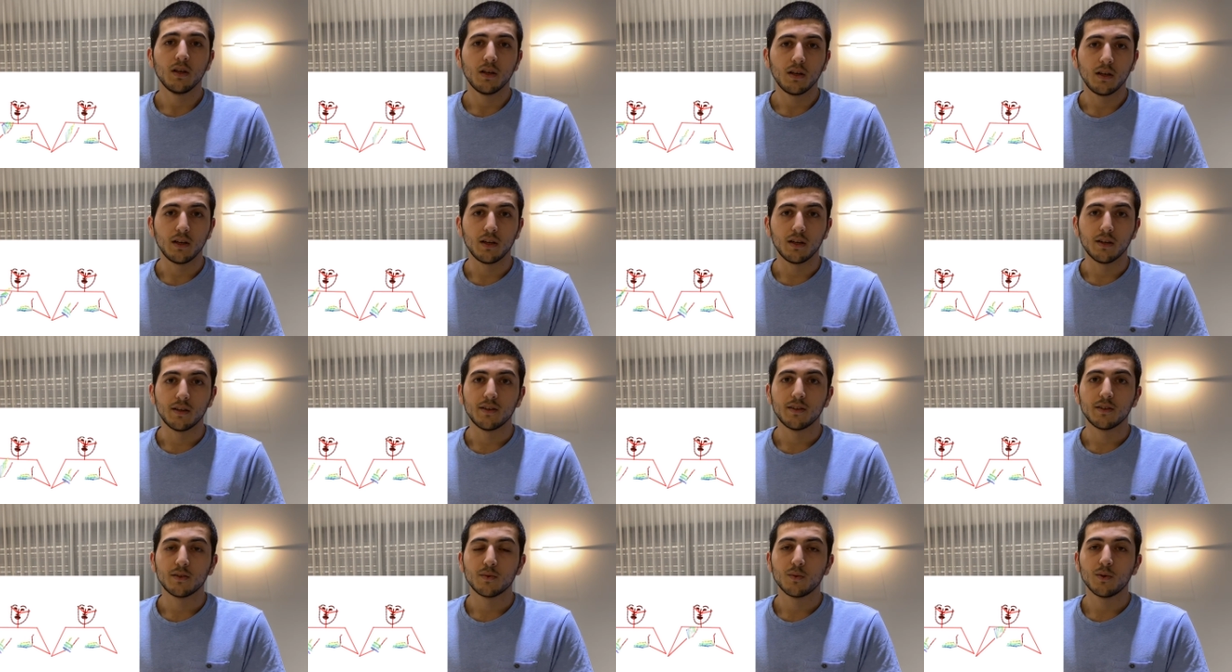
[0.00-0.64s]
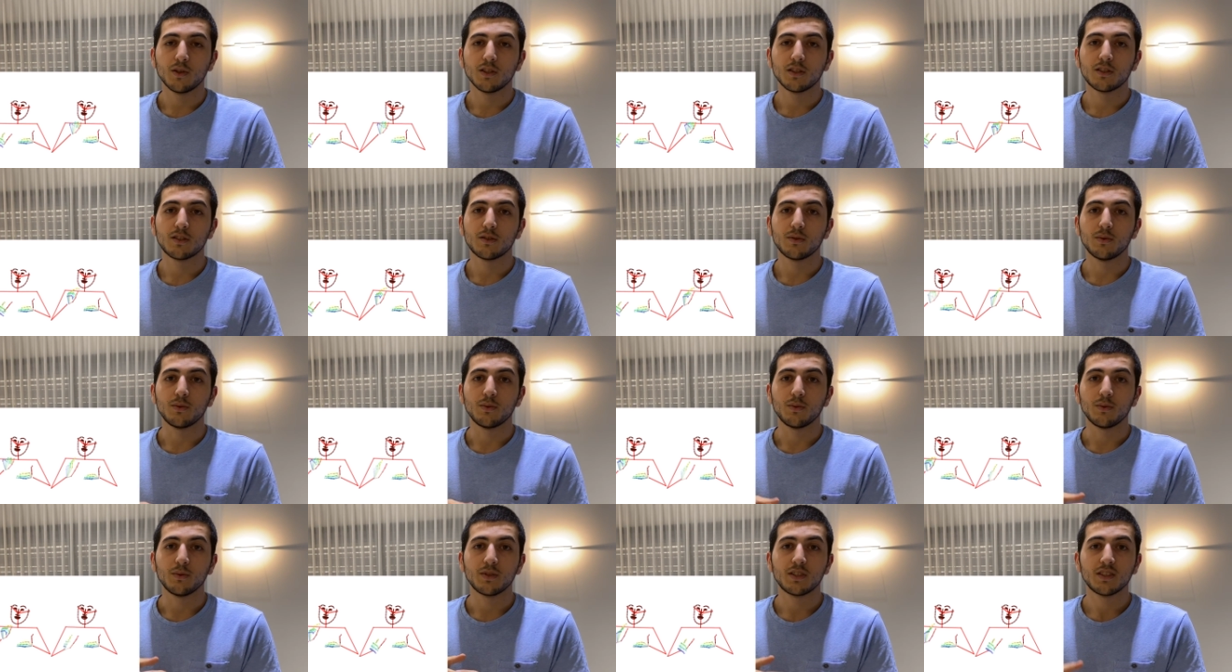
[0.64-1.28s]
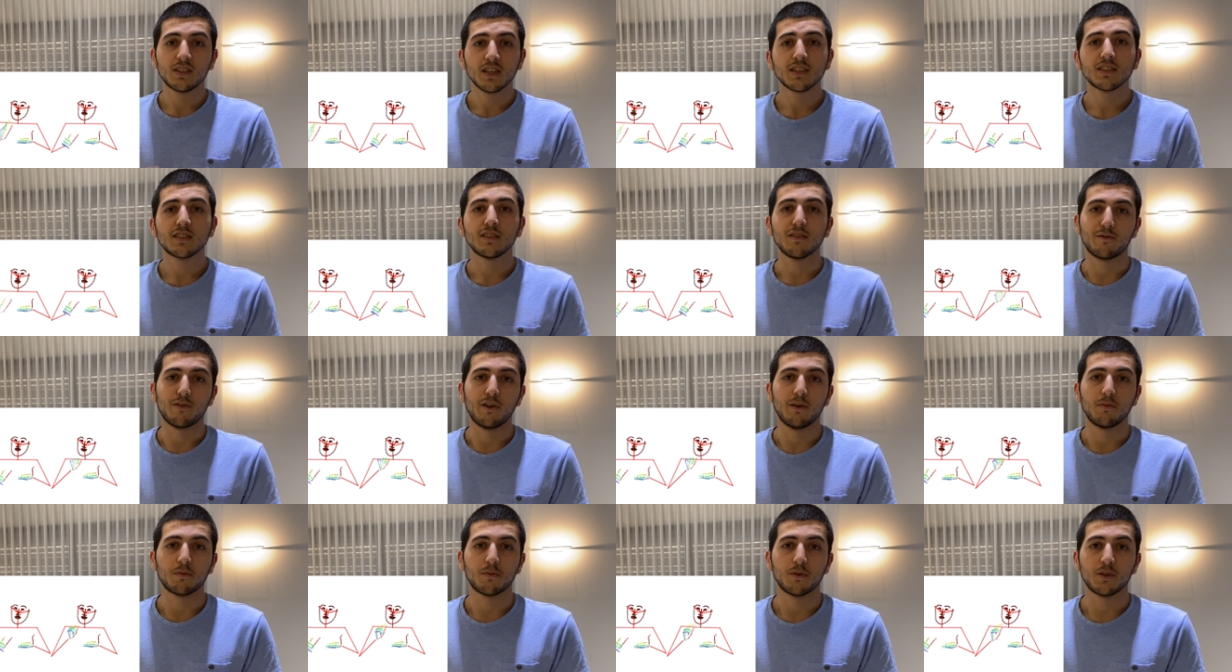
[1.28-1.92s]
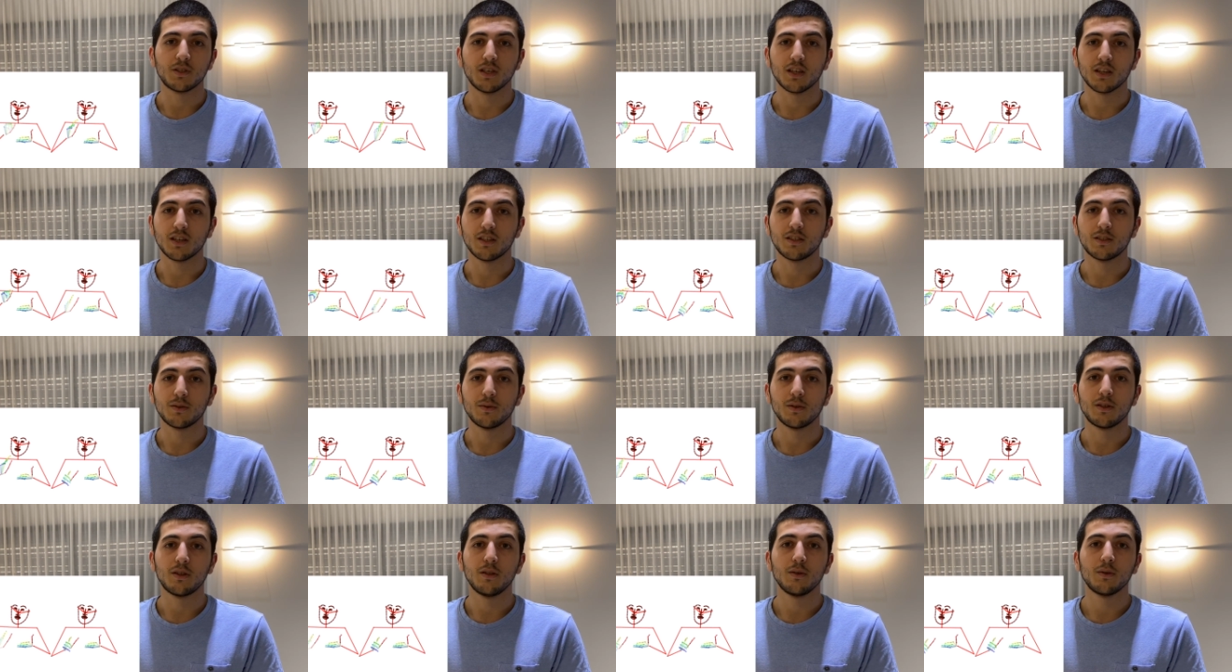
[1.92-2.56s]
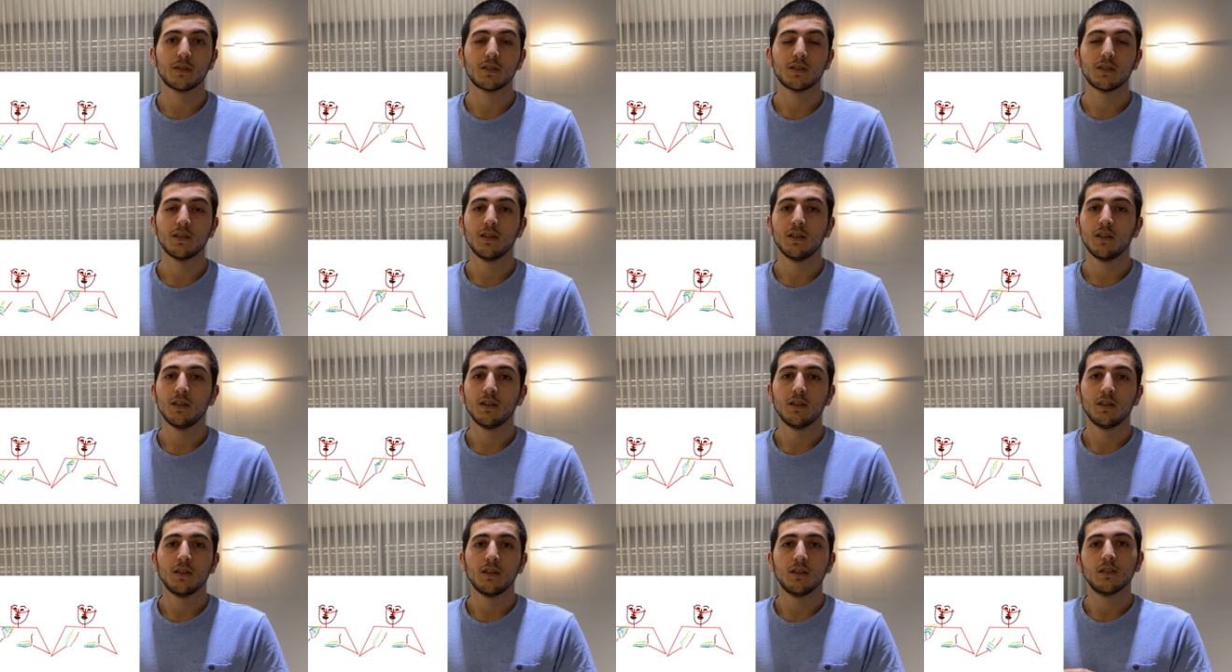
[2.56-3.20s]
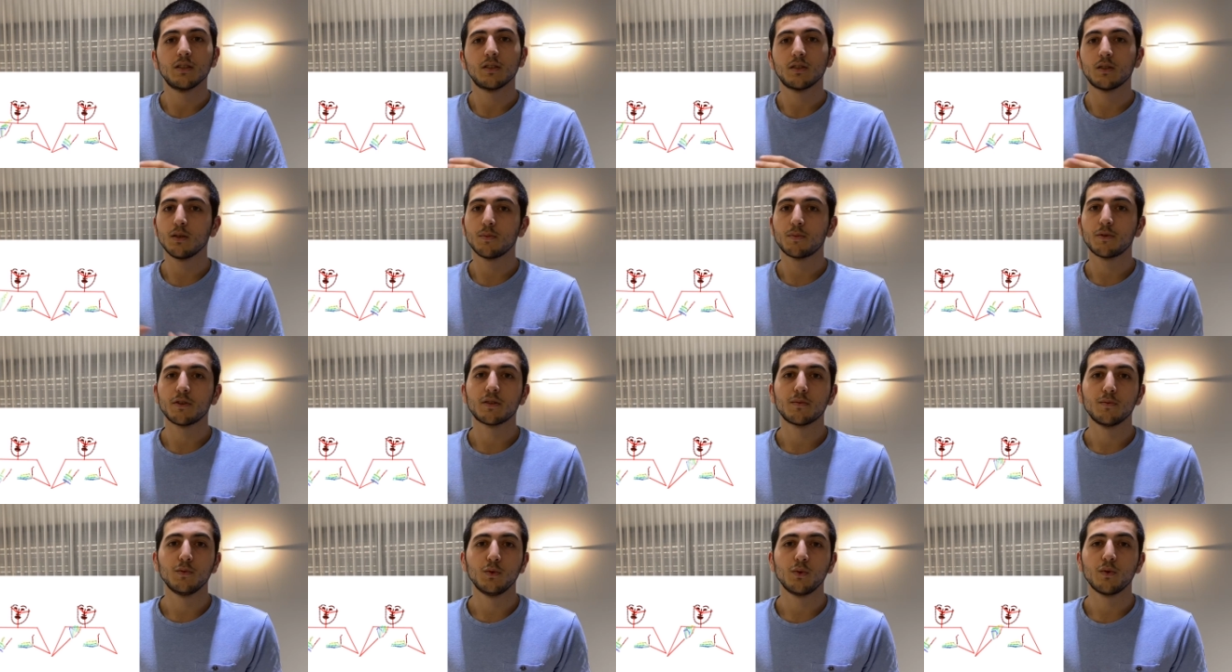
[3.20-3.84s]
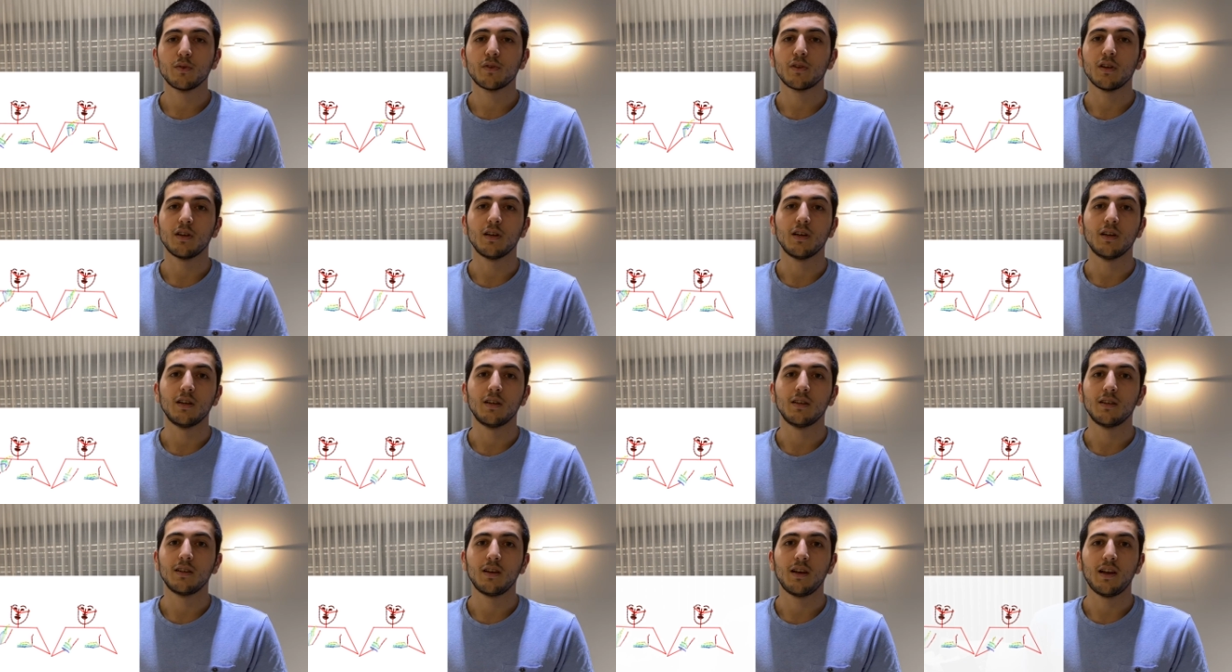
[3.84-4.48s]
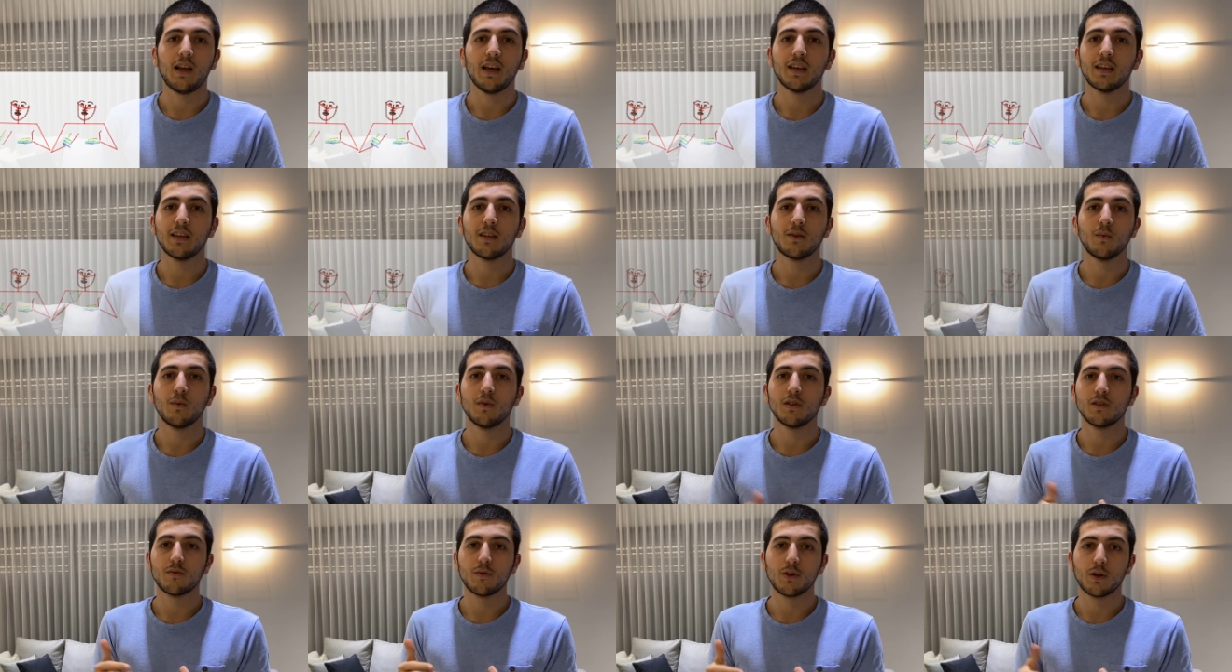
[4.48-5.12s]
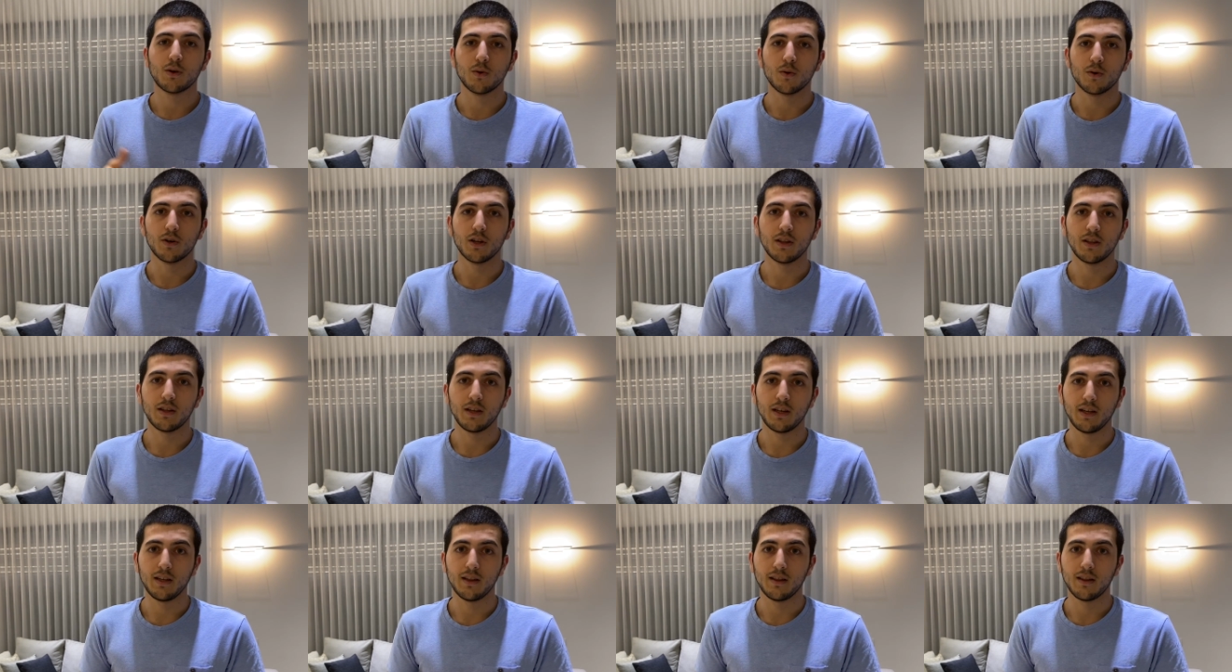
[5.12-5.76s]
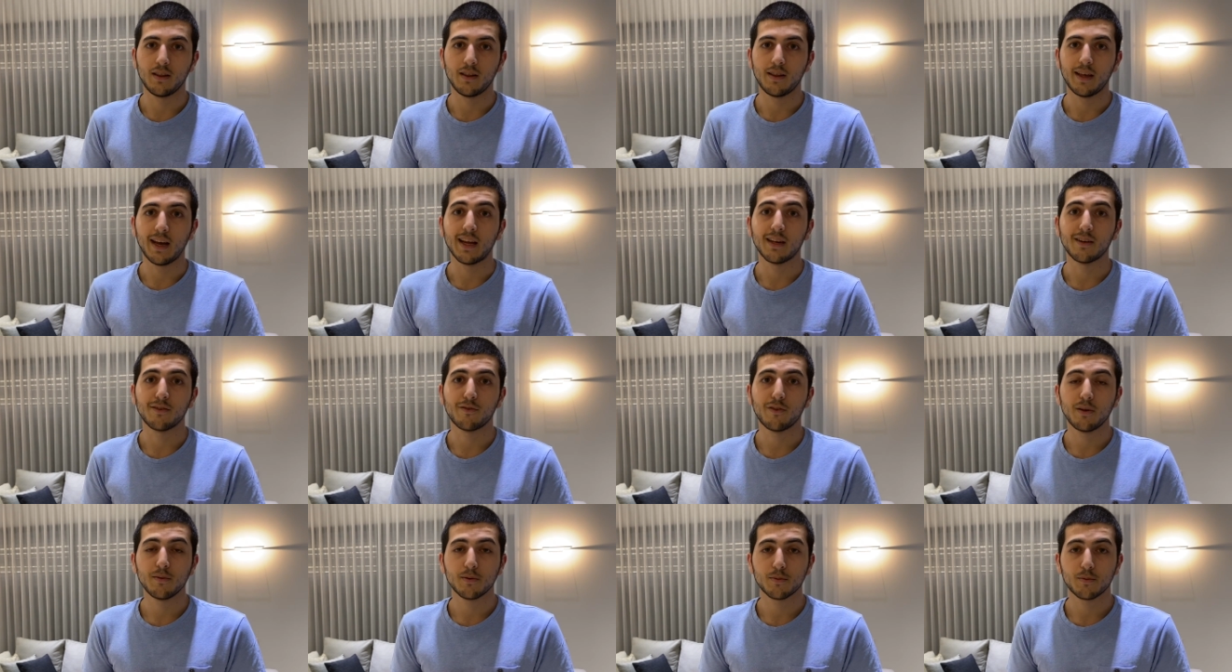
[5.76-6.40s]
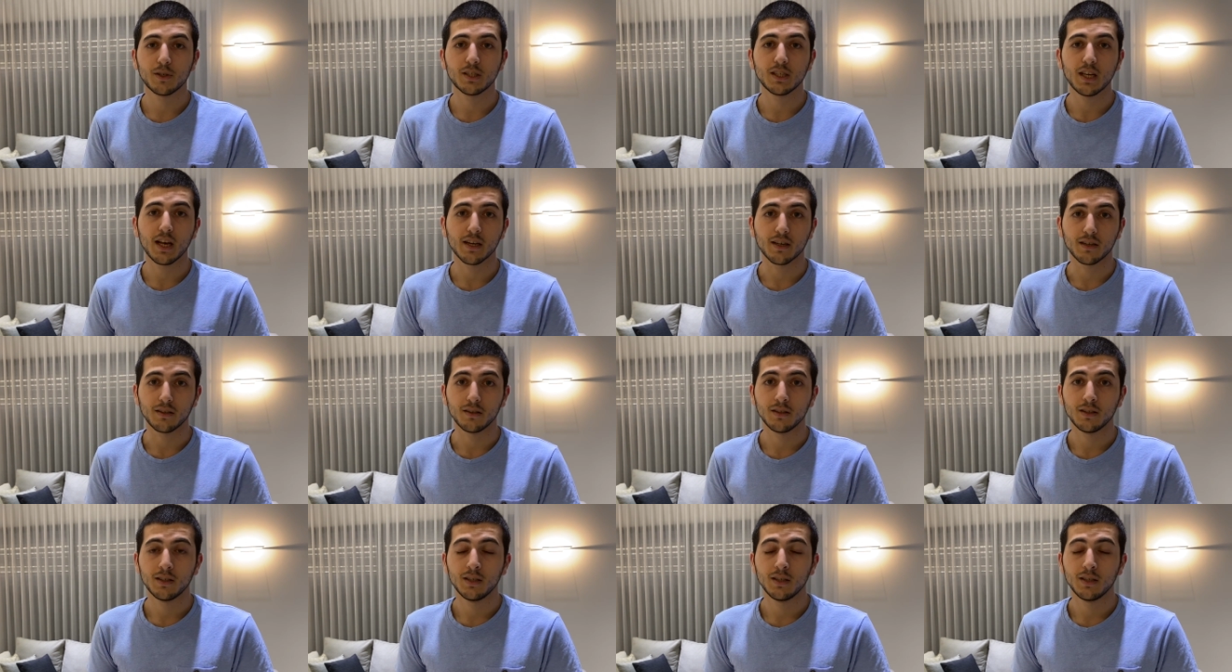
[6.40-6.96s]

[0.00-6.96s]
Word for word: and once to 60 frames per second, so it looks super smooth and like it was recorded in that frames per second.